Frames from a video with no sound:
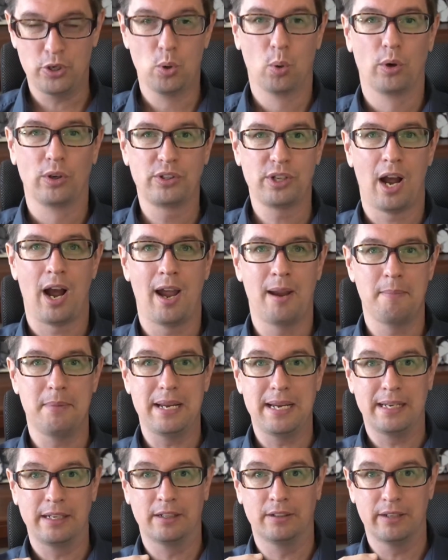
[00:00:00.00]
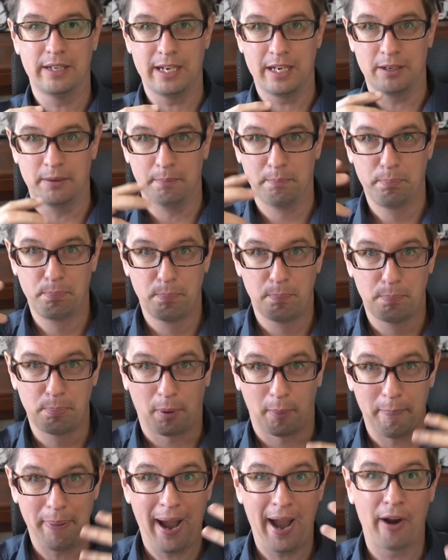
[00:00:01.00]
time in
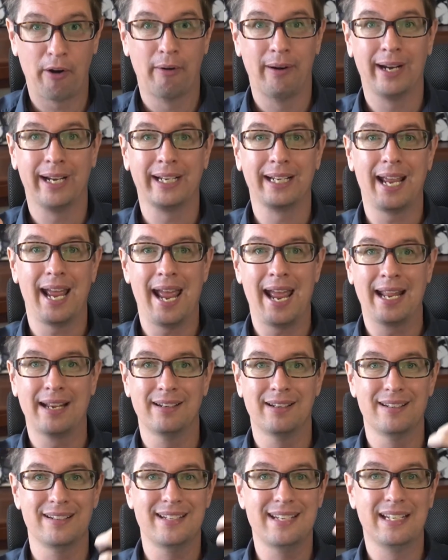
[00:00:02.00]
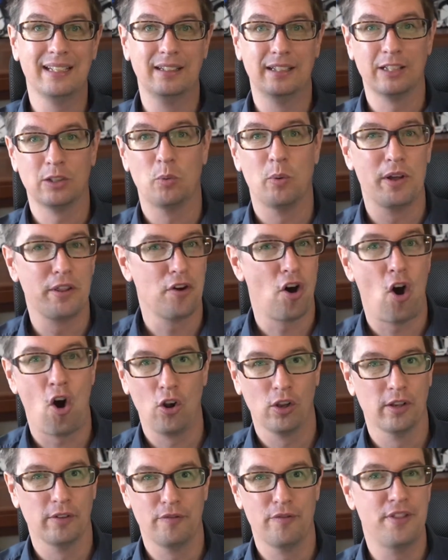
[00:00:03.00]
preparing and dealing with all
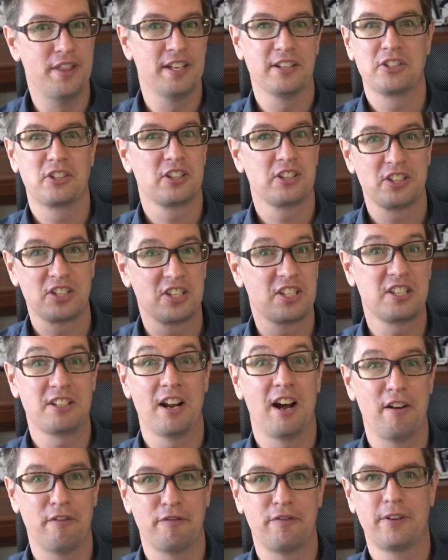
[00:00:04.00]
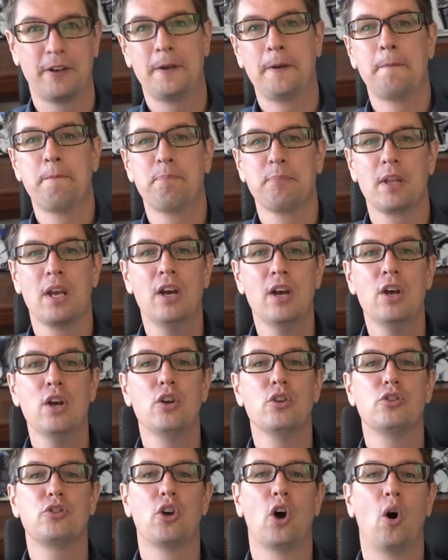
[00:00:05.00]
of this stuff.
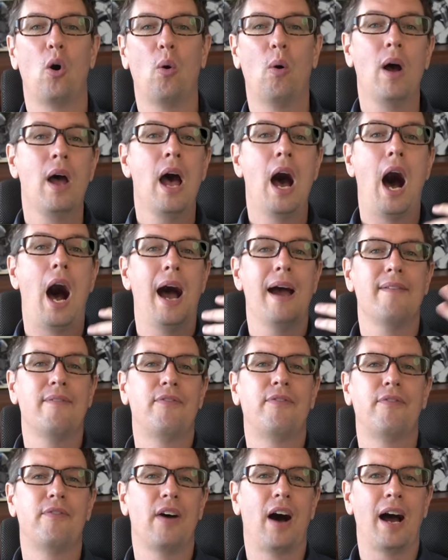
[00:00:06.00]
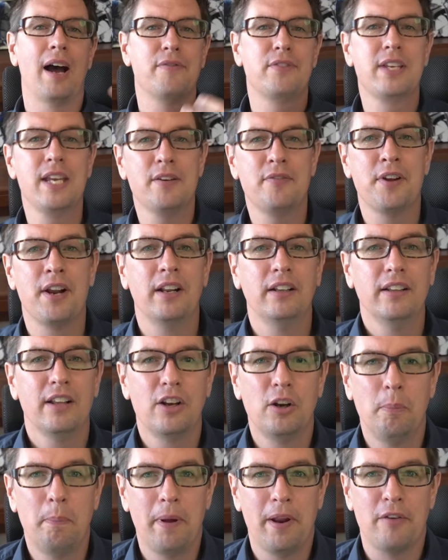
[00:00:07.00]
So I've given a little
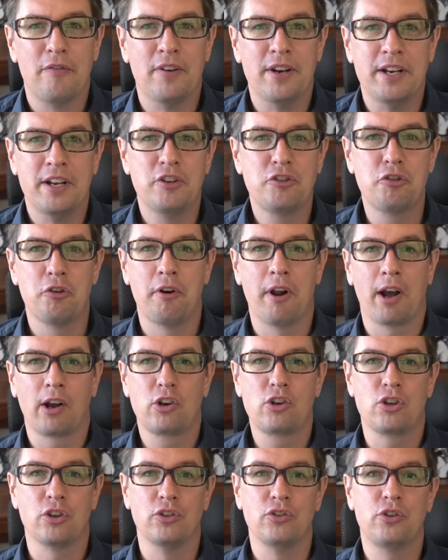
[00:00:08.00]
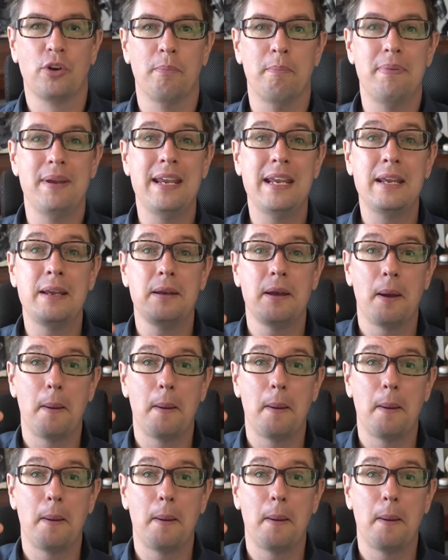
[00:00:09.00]
bit of an introduction to me